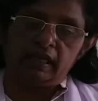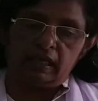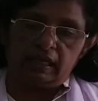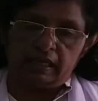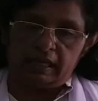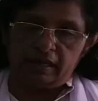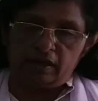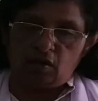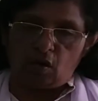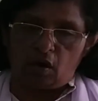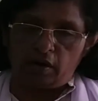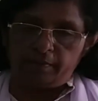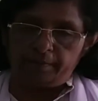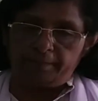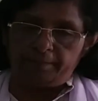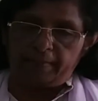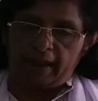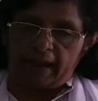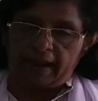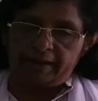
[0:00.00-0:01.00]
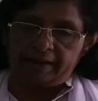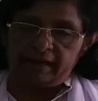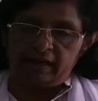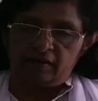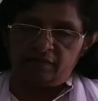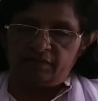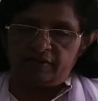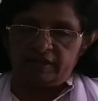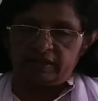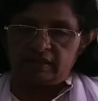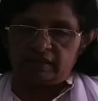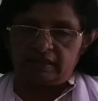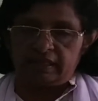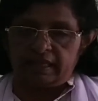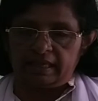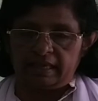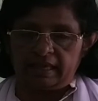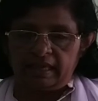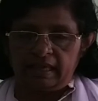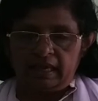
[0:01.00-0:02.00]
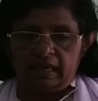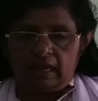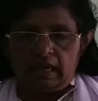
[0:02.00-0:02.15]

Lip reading: he got married with the